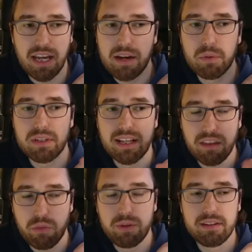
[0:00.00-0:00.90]
I would
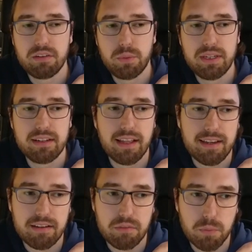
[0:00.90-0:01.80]
like treat
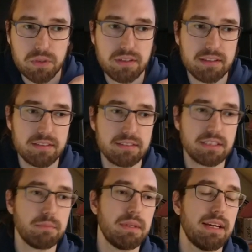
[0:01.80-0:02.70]
like wood
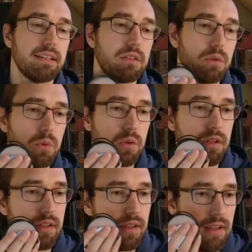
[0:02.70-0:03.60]
similar to
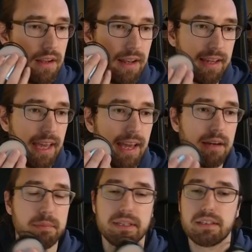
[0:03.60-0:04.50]
like air,
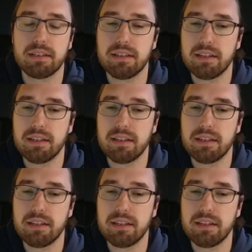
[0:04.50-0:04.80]
but